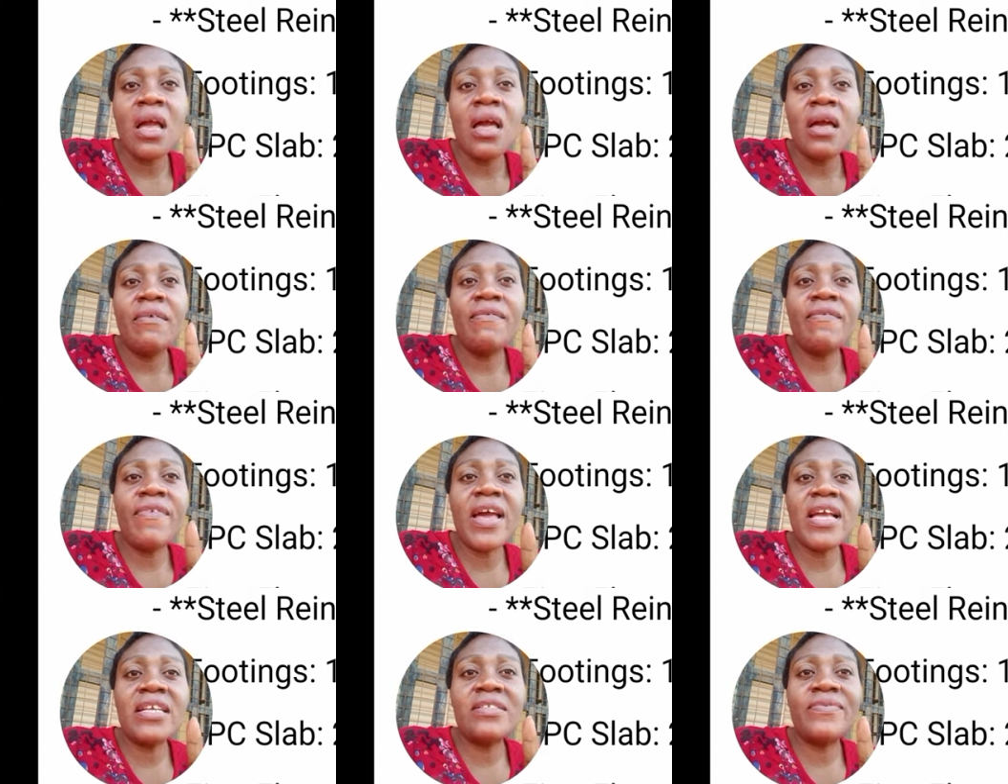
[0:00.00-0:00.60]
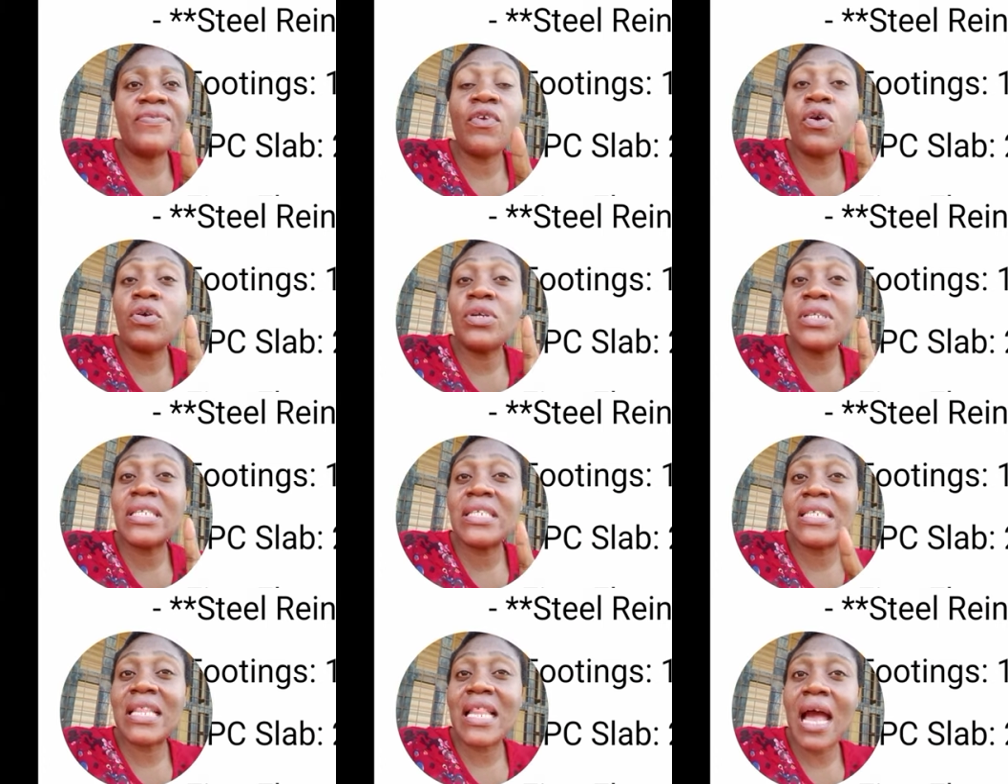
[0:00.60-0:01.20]
first floor
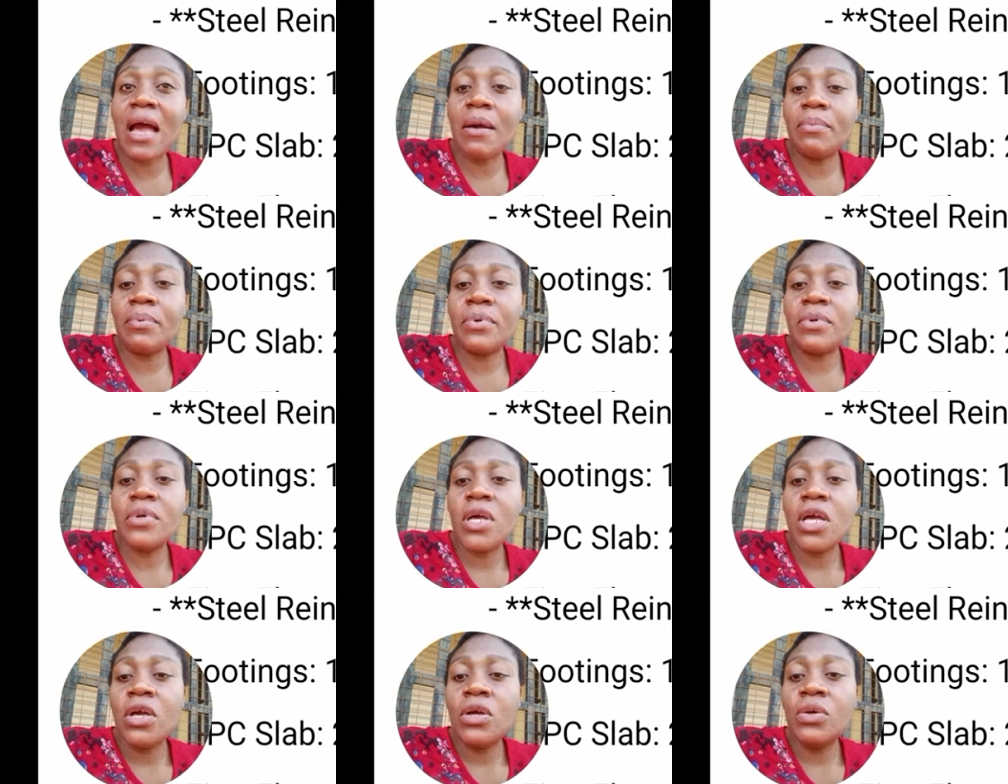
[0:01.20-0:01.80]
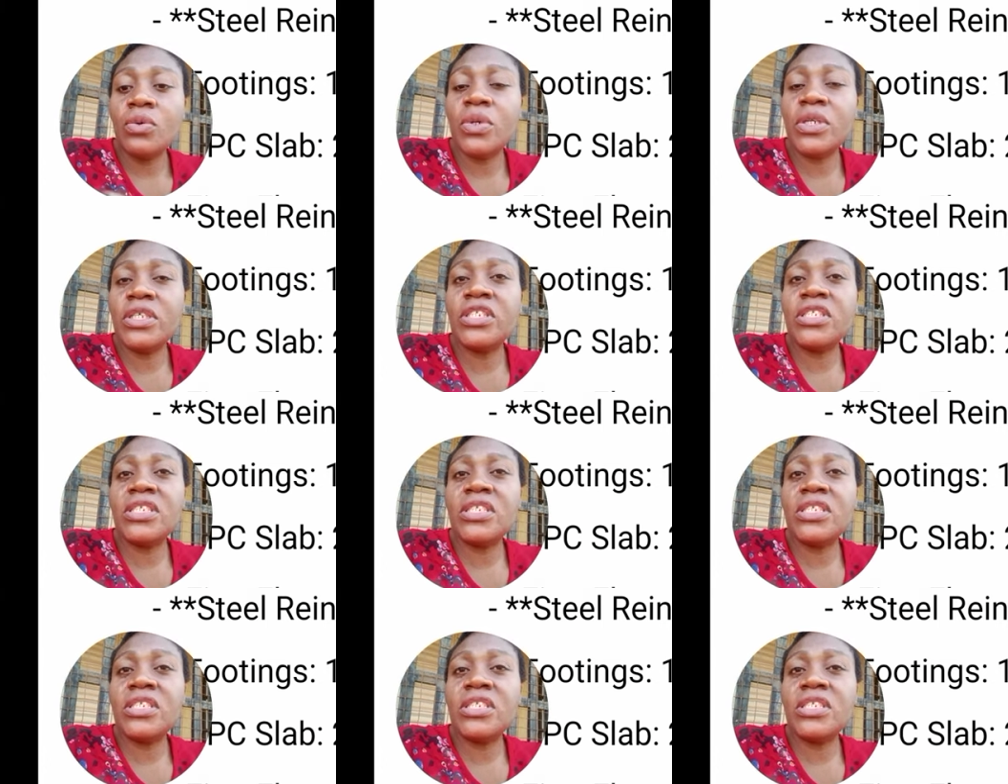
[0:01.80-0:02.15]
slab, which